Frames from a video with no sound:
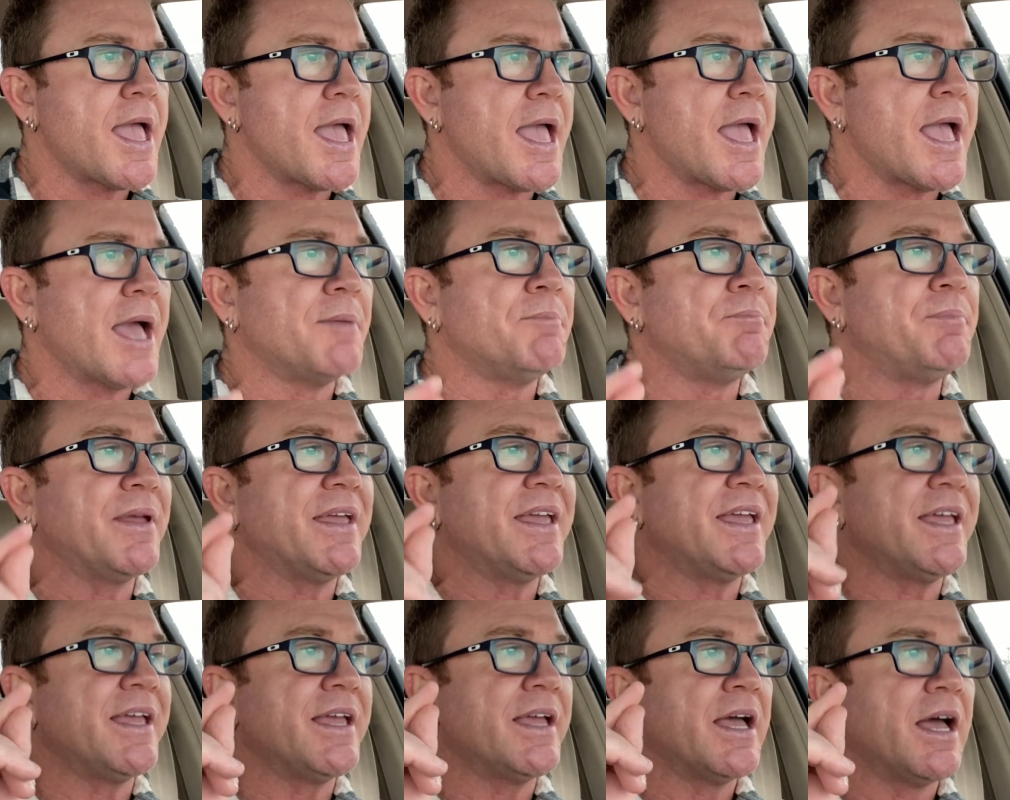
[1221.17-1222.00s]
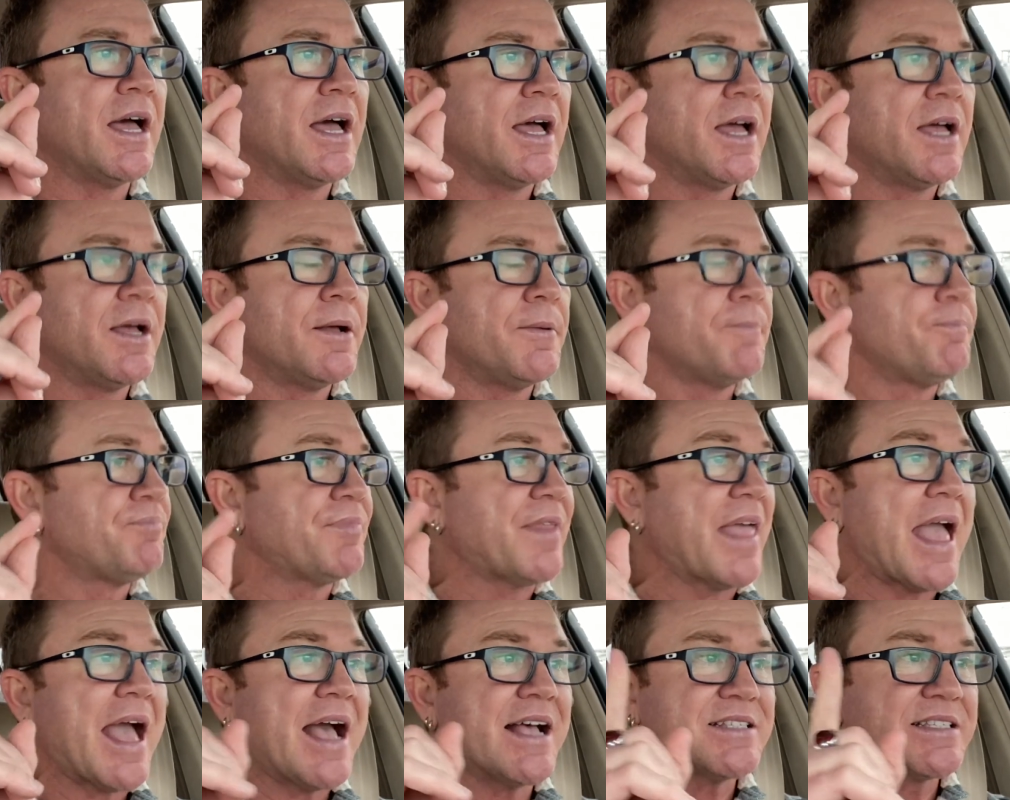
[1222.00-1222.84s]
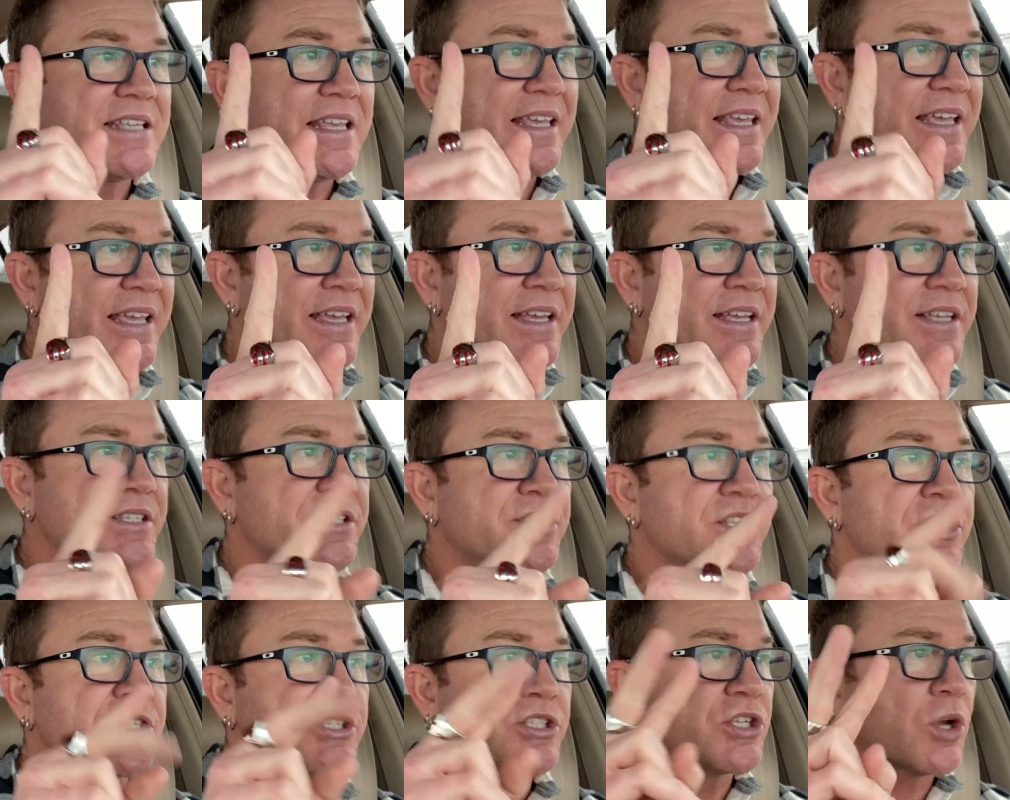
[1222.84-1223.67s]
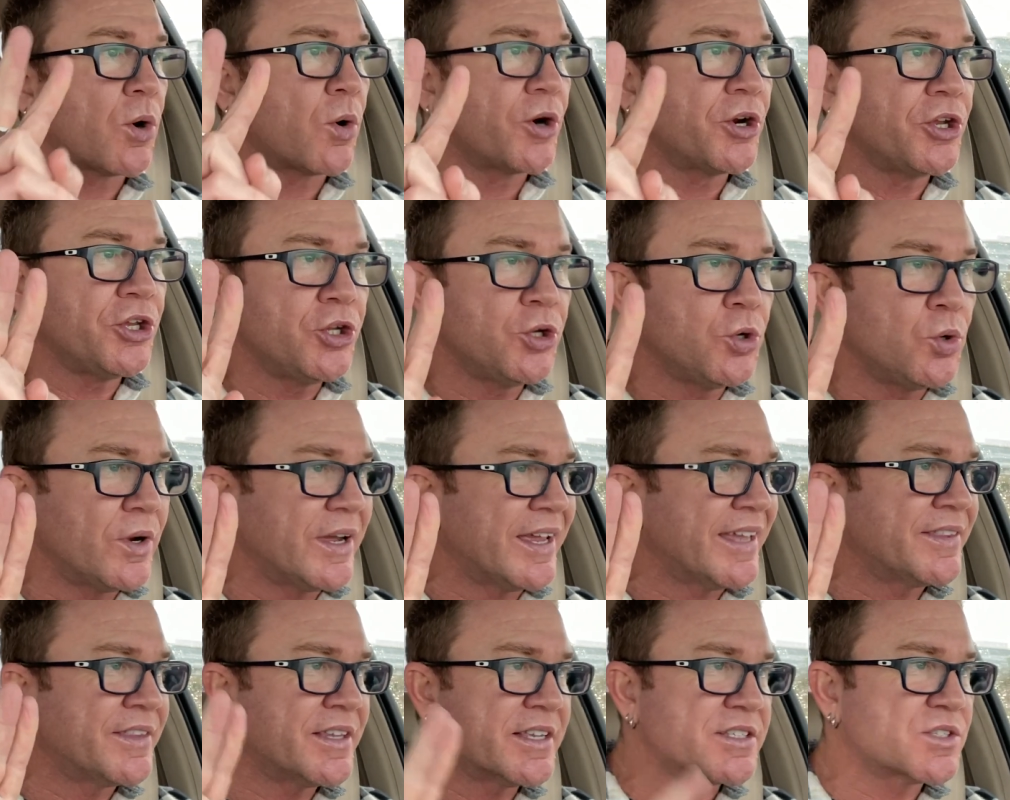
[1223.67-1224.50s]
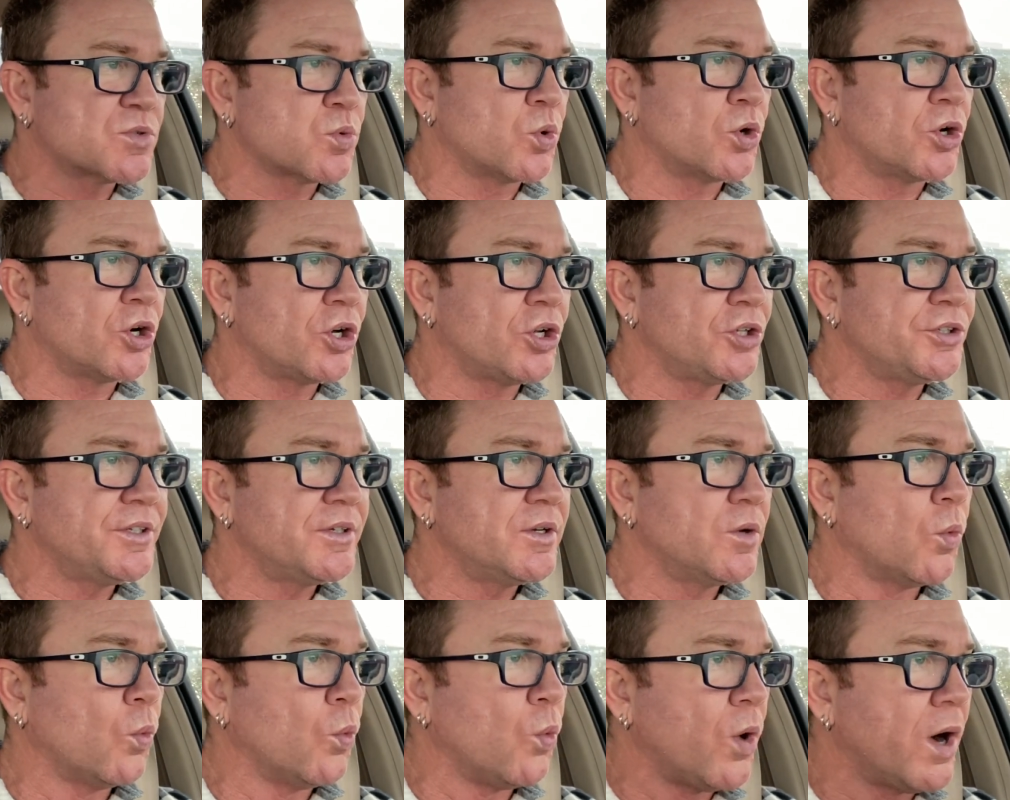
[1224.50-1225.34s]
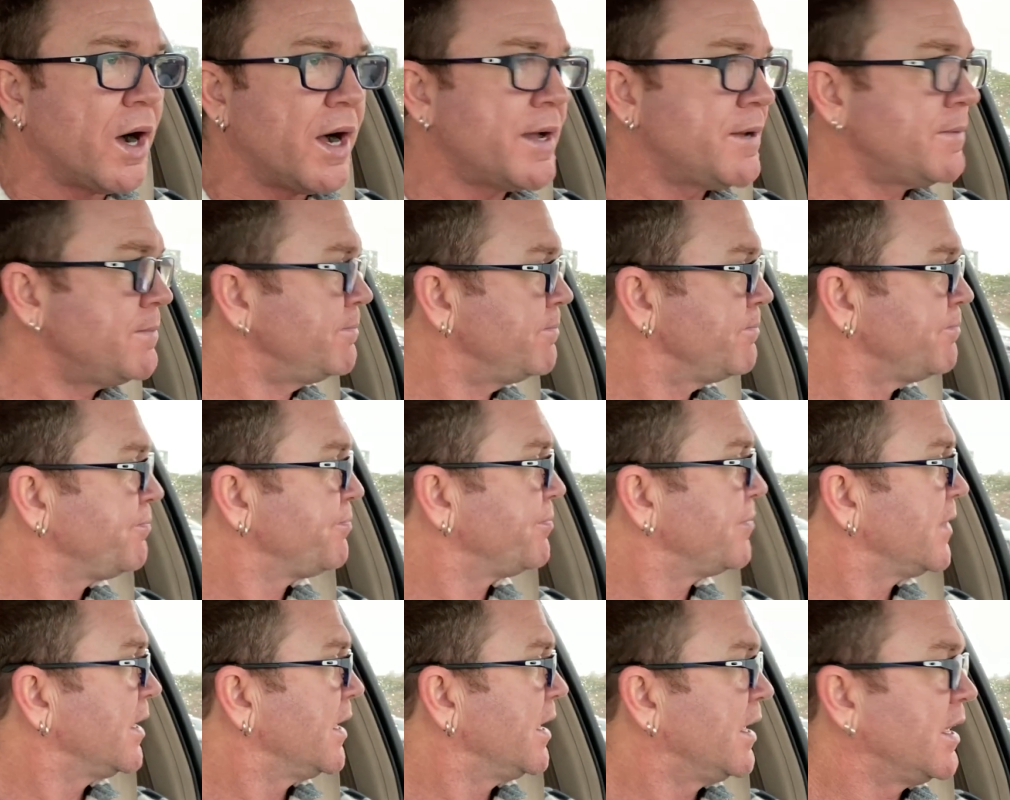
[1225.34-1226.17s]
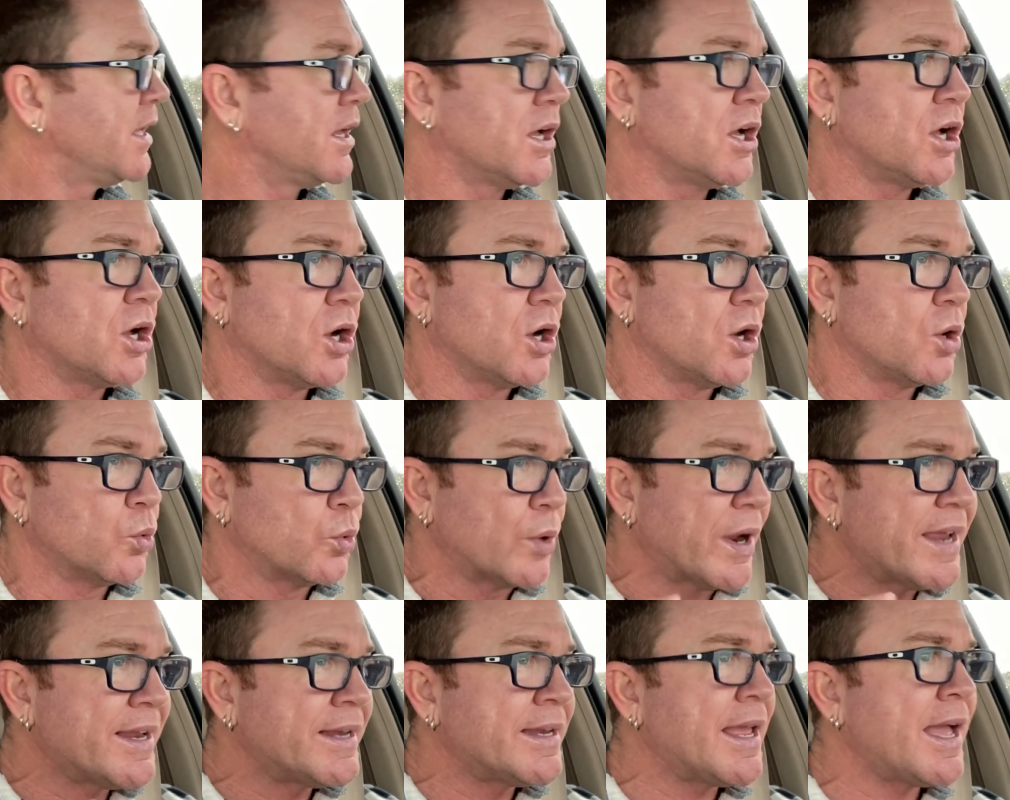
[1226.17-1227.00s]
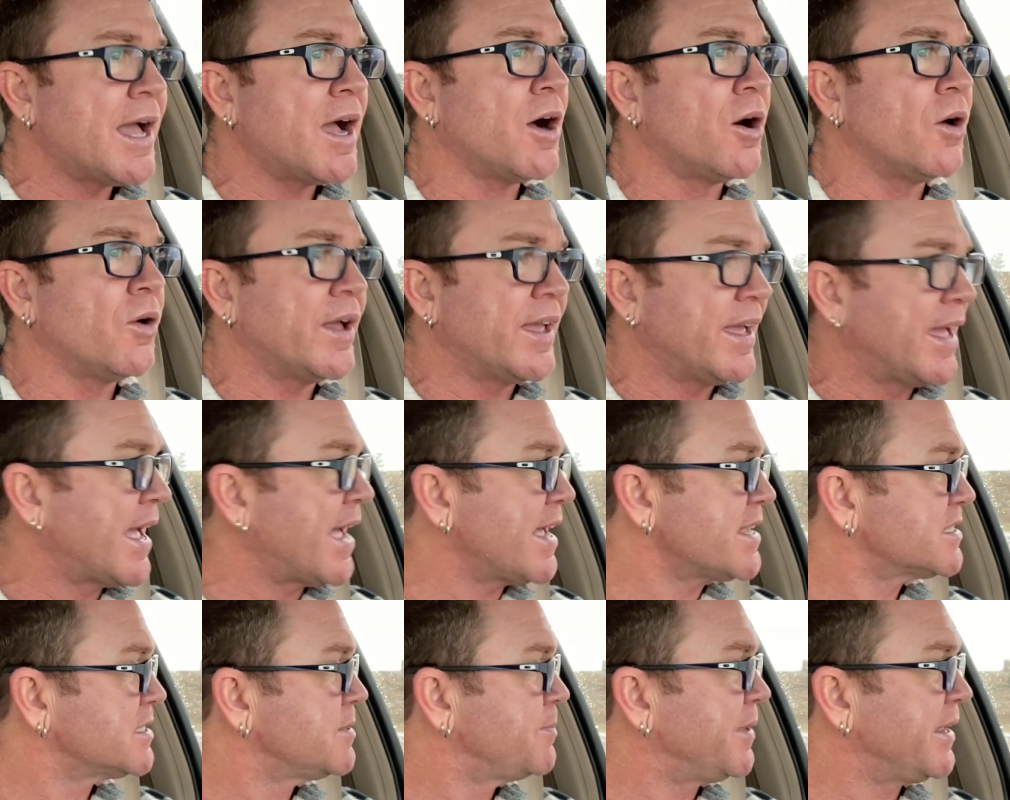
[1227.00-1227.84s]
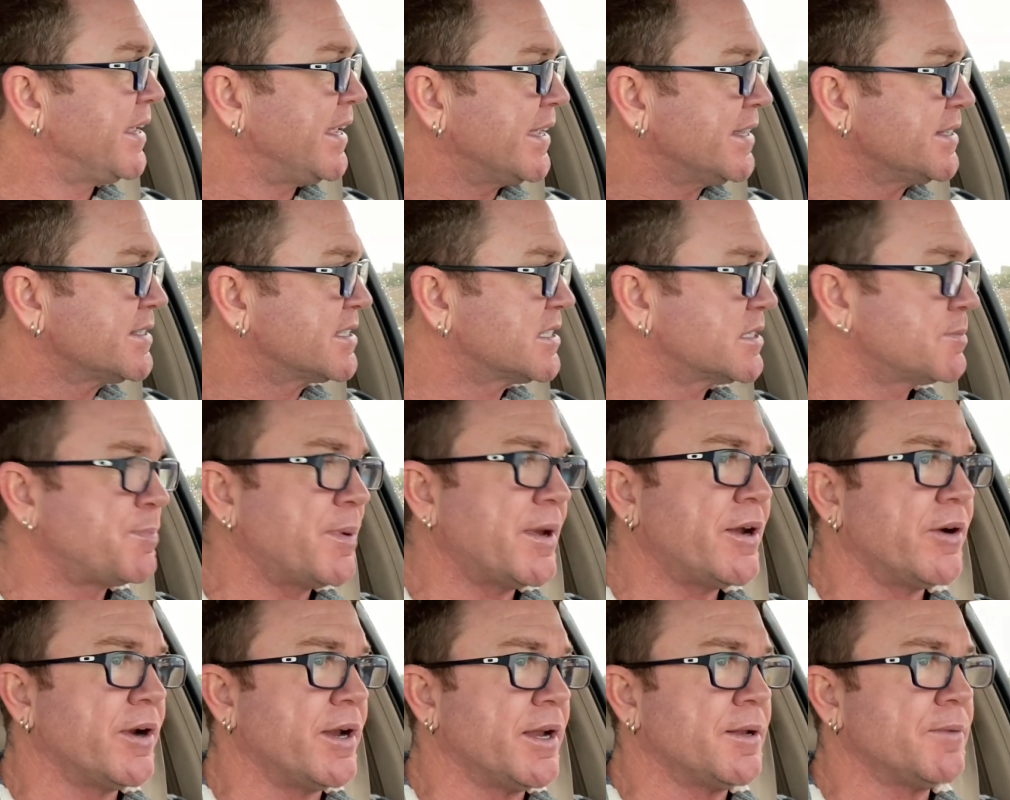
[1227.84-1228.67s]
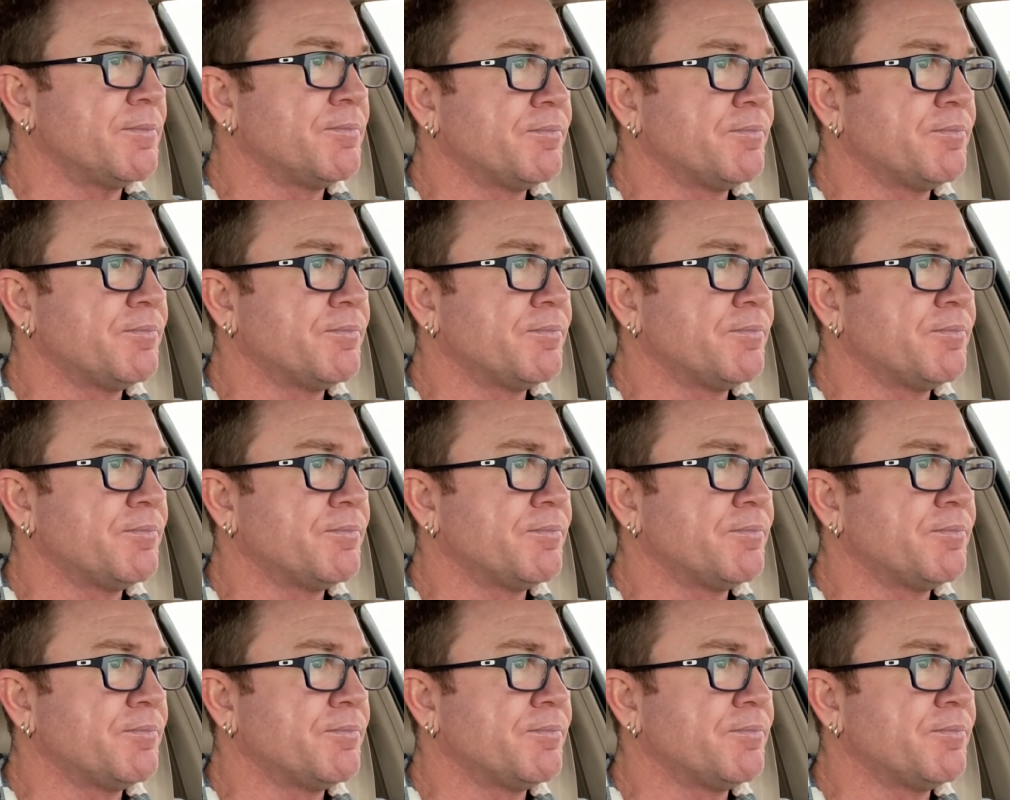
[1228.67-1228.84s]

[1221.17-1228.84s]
and be as he is, so are you in this world, one, right now it has to be in spirit.